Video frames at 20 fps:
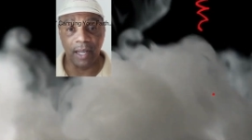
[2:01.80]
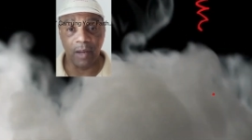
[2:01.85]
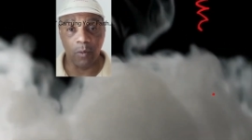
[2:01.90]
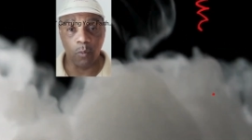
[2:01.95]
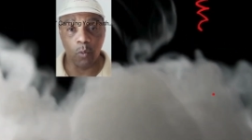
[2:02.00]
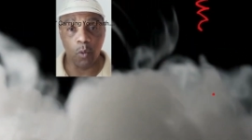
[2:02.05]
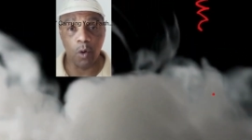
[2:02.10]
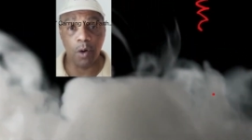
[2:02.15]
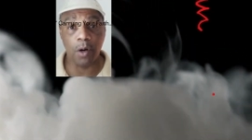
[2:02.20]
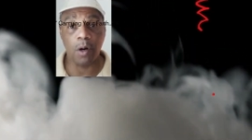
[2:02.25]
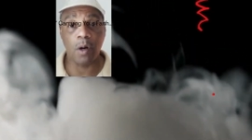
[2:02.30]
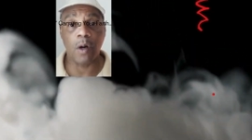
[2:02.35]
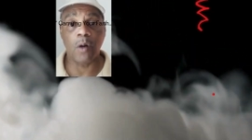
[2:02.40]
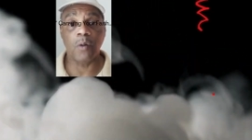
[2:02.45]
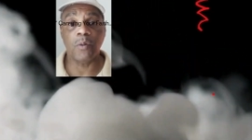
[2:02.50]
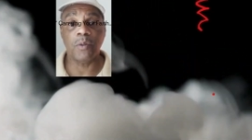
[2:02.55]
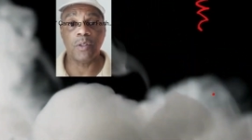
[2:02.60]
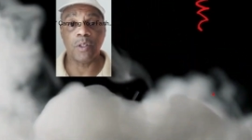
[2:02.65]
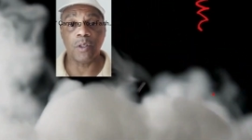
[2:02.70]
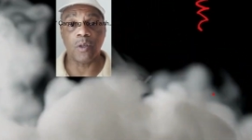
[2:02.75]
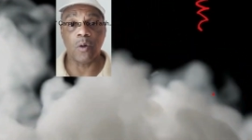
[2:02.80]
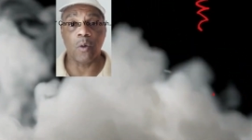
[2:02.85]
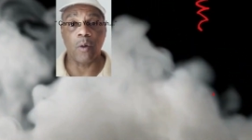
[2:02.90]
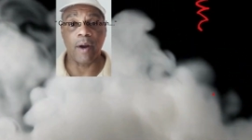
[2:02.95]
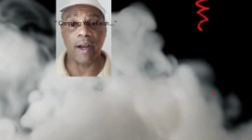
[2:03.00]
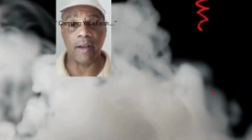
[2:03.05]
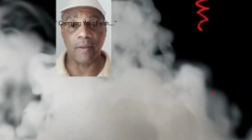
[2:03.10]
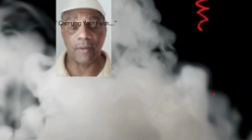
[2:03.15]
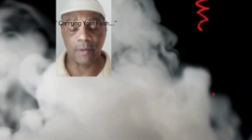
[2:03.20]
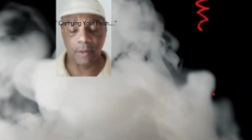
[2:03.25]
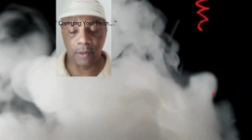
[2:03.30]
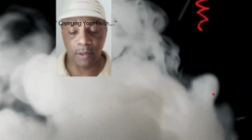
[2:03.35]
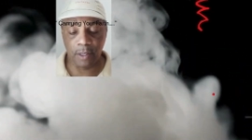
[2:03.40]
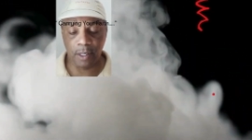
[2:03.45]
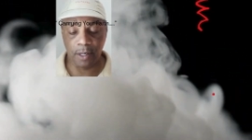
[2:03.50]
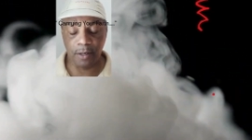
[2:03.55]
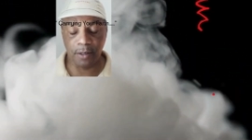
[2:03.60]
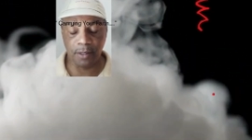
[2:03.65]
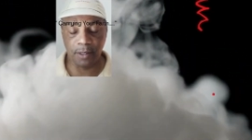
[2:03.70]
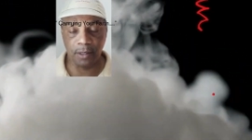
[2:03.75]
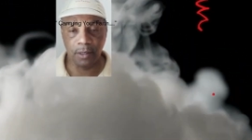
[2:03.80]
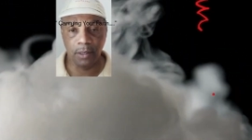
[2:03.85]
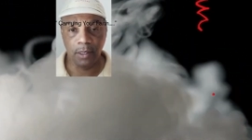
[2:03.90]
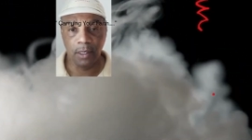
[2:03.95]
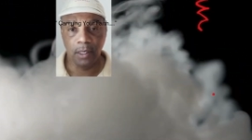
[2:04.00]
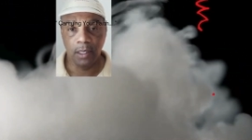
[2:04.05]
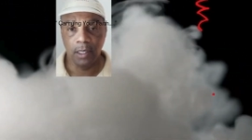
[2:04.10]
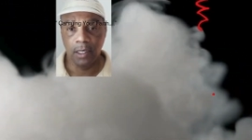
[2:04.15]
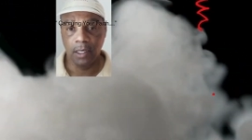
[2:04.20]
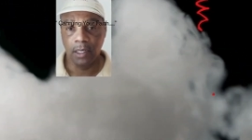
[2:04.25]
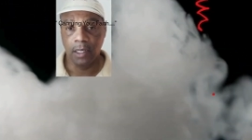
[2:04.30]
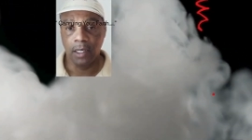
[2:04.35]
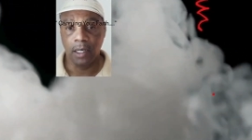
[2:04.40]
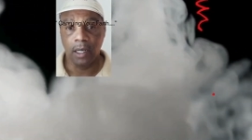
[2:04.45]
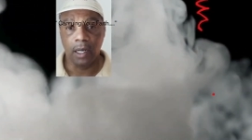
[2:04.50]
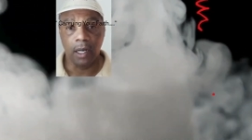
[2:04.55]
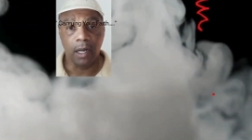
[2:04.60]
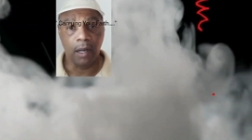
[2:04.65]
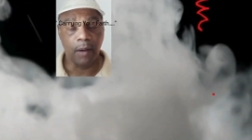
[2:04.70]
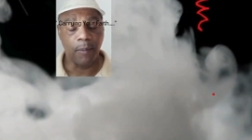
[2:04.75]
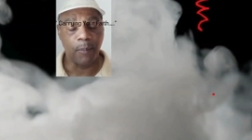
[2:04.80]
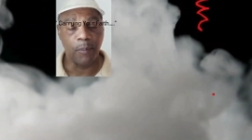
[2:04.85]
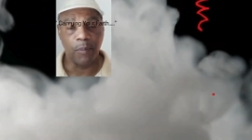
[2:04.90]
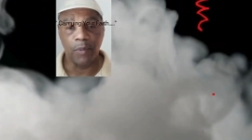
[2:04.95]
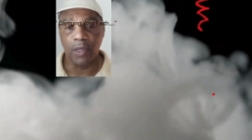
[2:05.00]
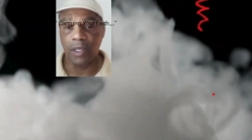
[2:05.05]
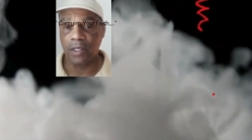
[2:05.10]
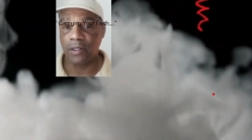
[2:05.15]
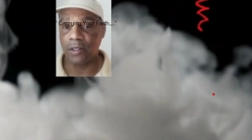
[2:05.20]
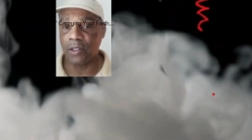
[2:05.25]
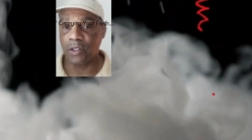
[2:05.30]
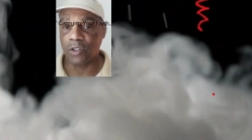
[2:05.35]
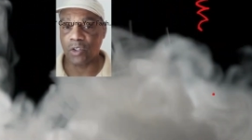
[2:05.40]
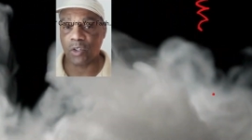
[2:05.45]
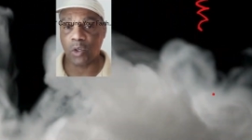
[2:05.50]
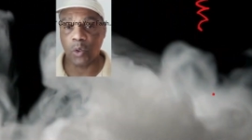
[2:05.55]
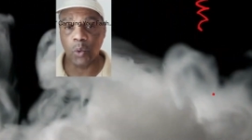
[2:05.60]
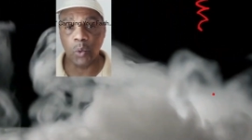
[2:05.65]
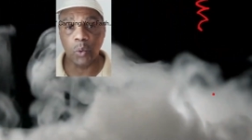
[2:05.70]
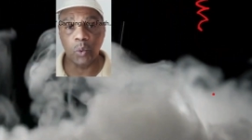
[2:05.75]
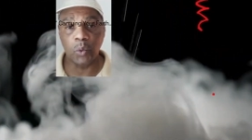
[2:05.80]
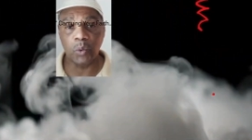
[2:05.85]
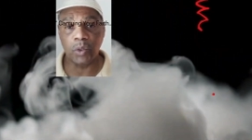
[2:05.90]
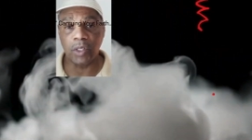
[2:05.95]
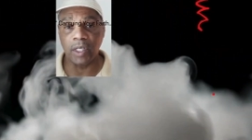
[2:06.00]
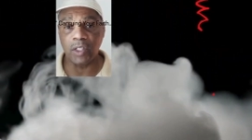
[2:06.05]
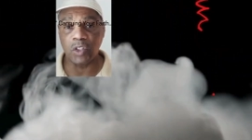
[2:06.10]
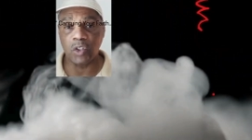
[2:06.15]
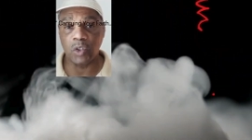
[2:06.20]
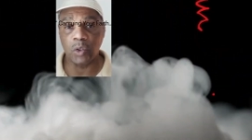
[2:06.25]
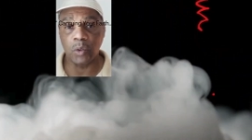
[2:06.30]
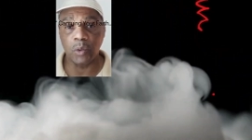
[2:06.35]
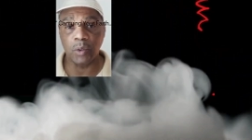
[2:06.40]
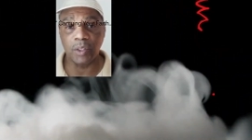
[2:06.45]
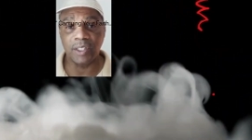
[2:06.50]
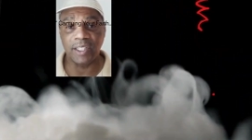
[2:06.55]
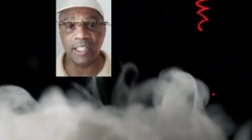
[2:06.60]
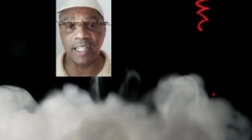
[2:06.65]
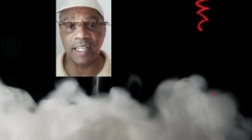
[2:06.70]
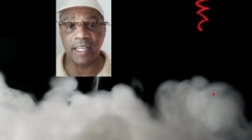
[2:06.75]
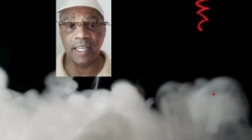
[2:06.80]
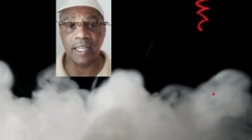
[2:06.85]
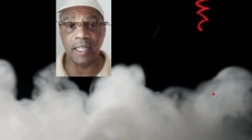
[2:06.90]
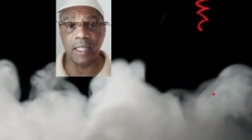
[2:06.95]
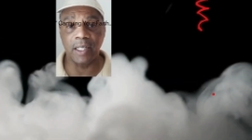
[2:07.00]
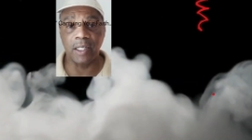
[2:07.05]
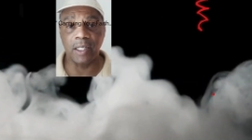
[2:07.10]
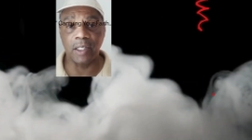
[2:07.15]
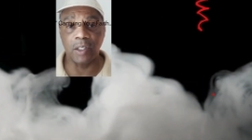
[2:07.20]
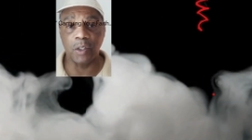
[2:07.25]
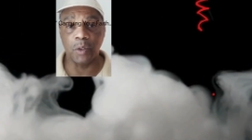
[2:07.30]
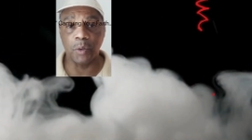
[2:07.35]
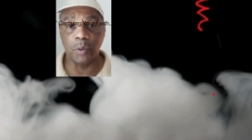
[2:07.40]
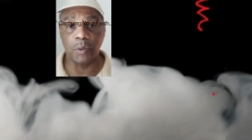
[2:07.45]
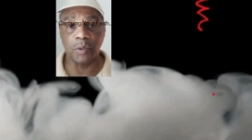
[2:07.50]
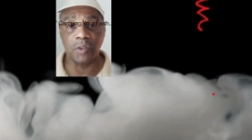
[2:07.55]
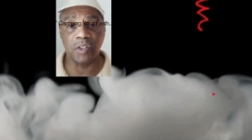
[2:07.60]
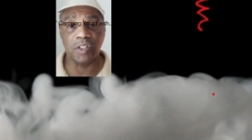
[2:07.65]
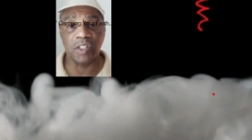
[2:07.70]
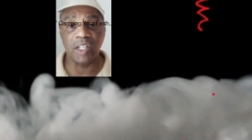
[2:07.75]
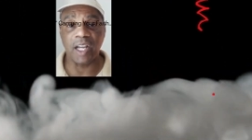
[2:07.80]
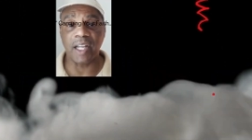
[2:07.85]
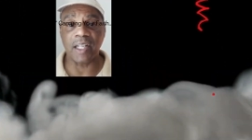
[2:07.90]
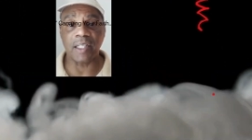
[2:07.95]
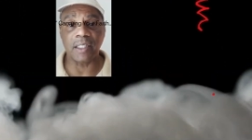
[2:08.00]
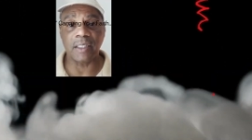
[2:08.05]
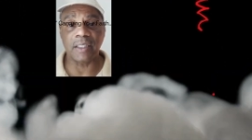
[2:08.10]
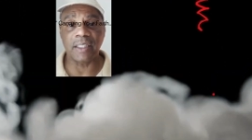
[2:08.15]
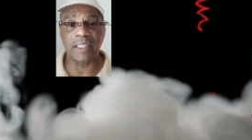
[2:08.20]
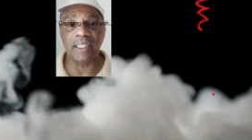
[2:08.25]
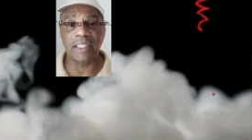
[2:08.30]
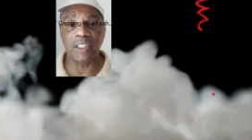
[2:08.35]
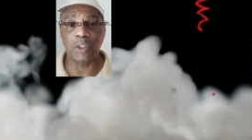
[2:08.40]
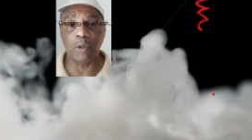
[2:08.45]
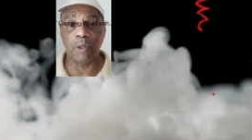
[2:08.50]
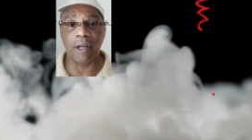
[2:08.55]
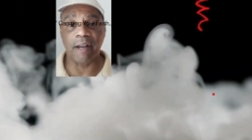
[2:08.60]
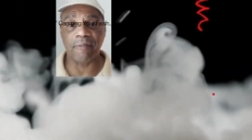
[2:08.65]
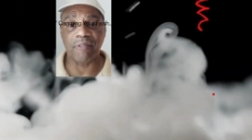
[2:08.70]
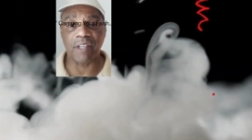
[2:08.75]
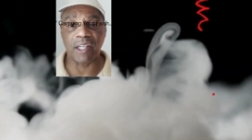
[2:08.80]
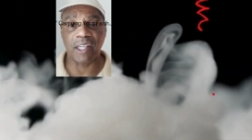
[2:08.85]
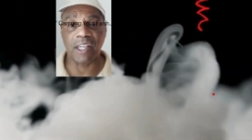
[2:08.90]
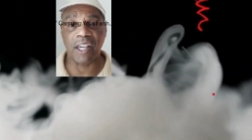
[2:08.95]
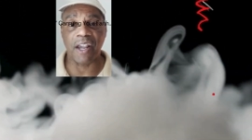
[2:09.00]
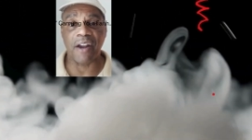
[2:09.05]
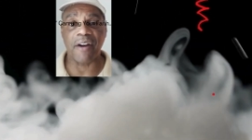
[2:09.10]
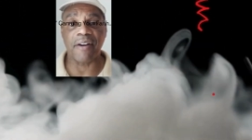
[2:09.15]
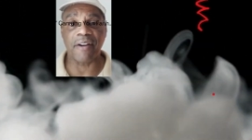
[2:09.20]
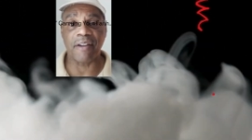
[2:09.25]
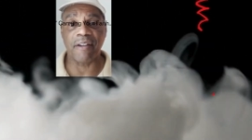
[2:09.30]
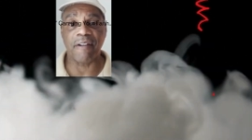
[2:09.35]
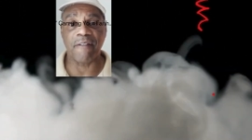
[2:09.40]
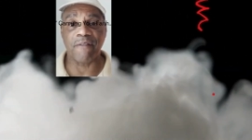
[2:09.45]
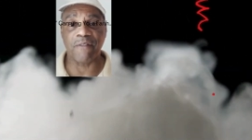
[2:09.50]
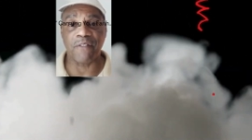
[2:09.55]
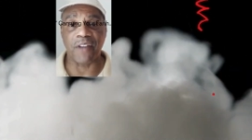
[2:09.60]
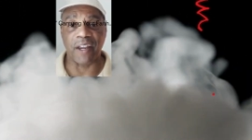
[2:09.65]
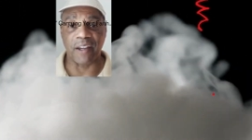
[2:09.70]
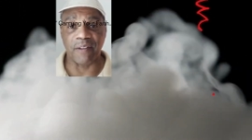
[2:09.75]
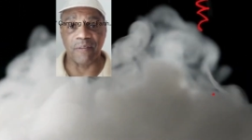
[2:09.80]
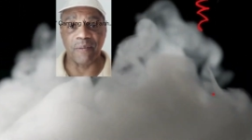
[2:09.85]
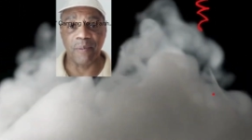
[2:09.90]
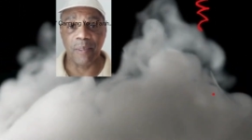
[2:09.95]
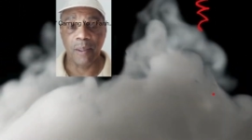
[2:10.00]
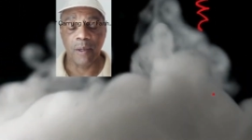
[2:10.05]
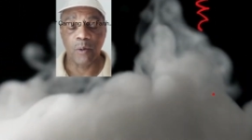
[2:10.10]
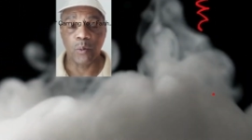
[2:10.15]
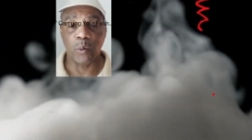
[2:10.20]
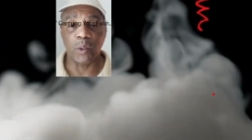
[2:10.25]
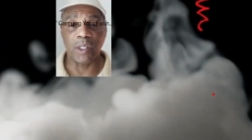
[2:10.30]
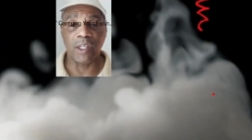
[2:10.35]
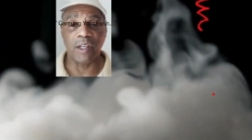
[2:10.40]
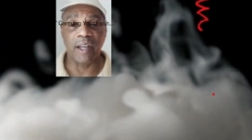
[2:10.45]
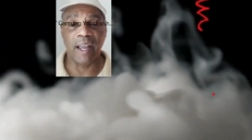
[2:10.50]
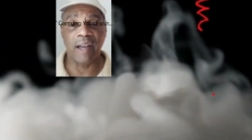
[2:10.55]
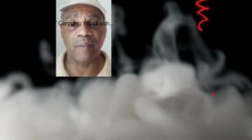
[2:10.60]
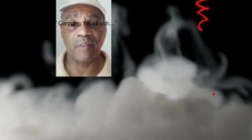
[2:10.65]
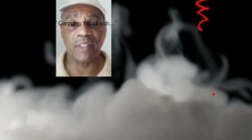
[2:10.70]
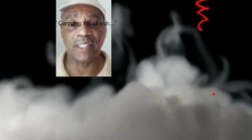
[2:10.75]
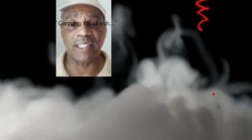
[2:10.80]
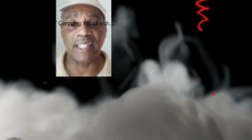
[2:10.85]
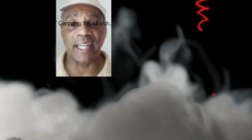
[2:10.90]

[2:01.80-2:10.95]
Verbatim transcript: that world, you go out there, um, the schools that you attend and you studying, you have to carry your faith. When you have a